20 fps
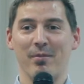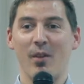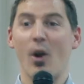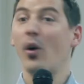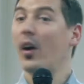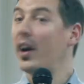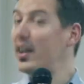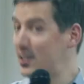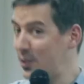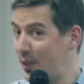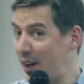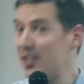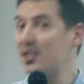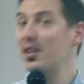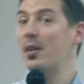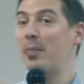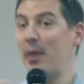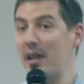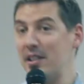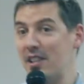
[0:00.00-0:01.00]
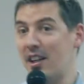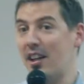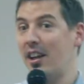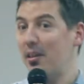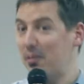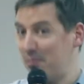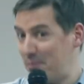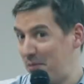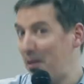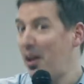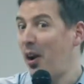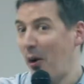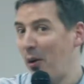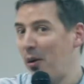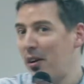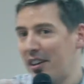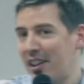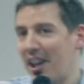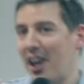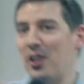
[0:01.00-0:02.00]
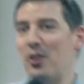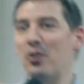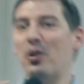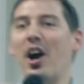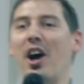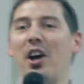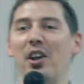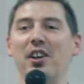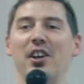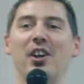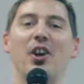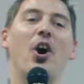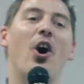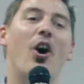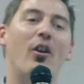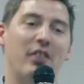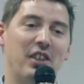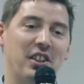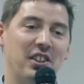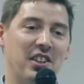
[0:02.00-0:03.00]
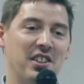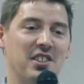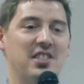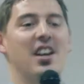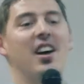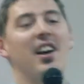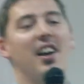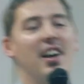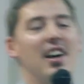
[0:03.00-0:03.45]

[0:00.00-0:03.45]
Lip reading: Okay, so actually, basically, you know, can you kind of cover this?